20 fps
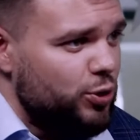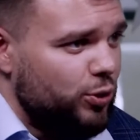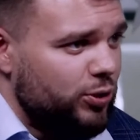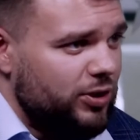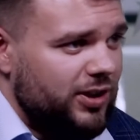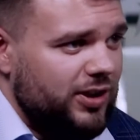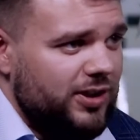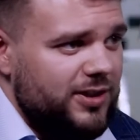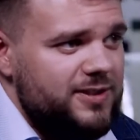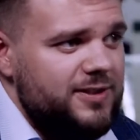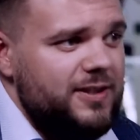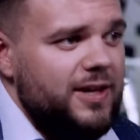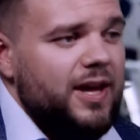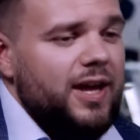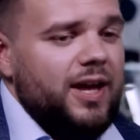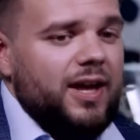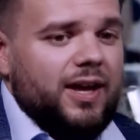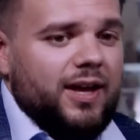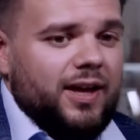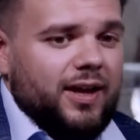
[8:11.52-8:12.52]
we open a new
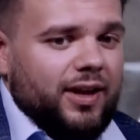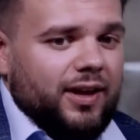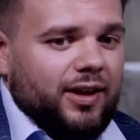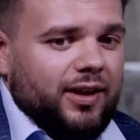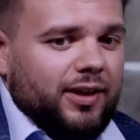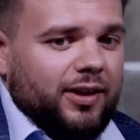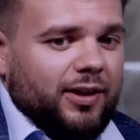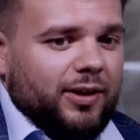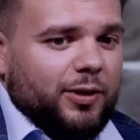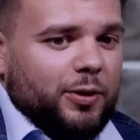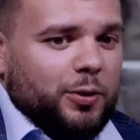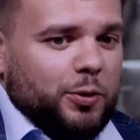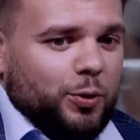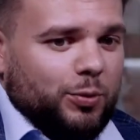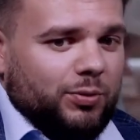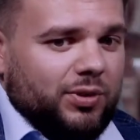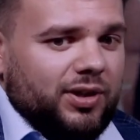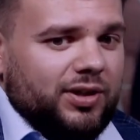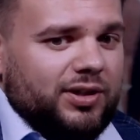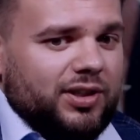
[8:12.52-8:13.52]
paradigm. We
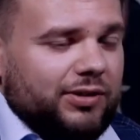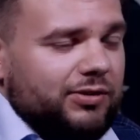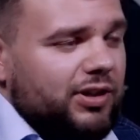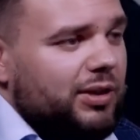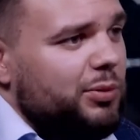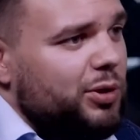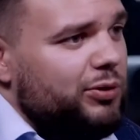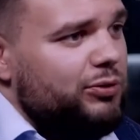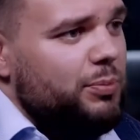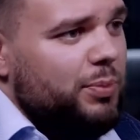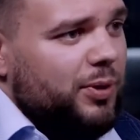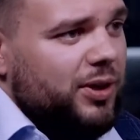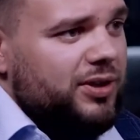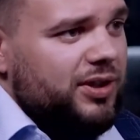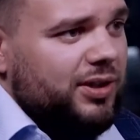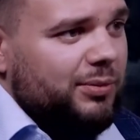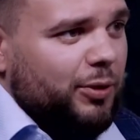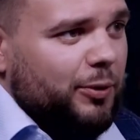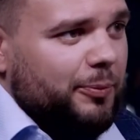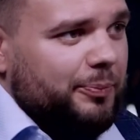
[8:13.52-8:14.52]
take three classical
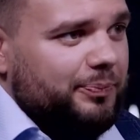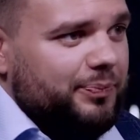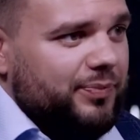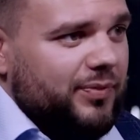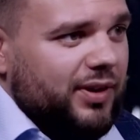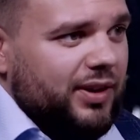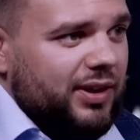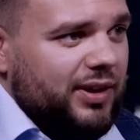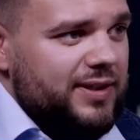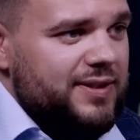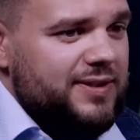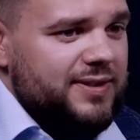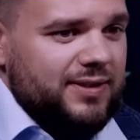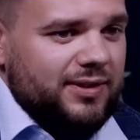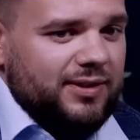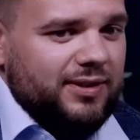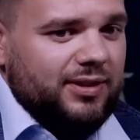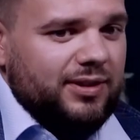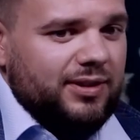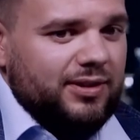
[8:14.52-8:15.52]
motors and we can make
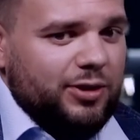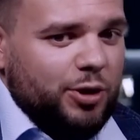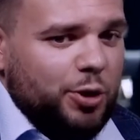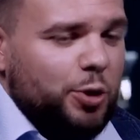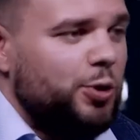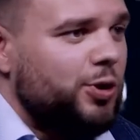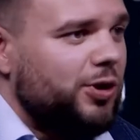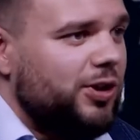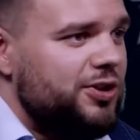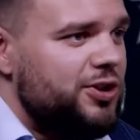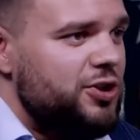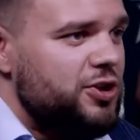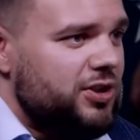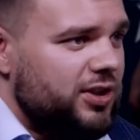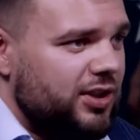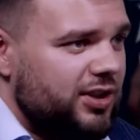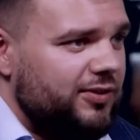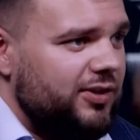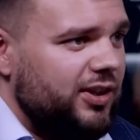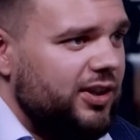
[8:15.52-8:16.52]
7 or 8 machines
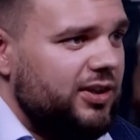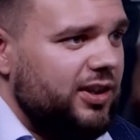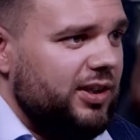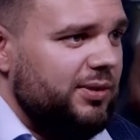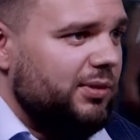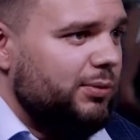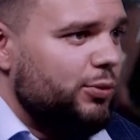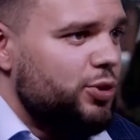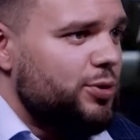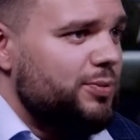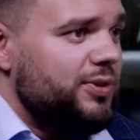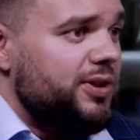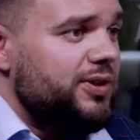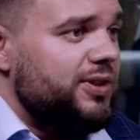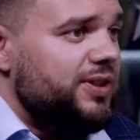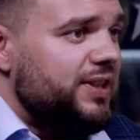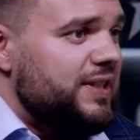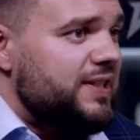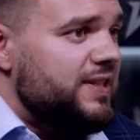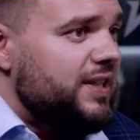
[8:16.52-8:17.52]
out of them.
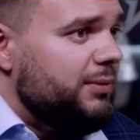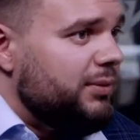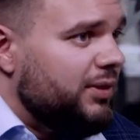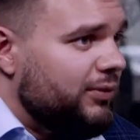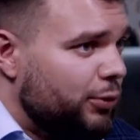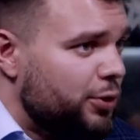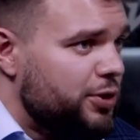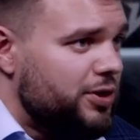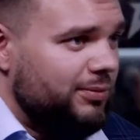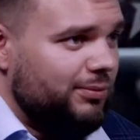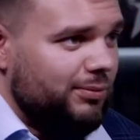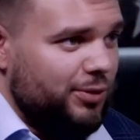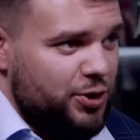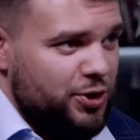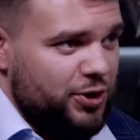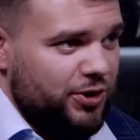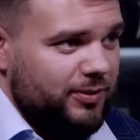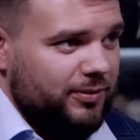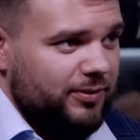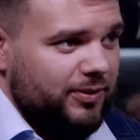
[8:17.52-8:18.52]
Yes, they will look a little bit
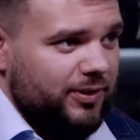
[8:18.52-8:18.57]
different, they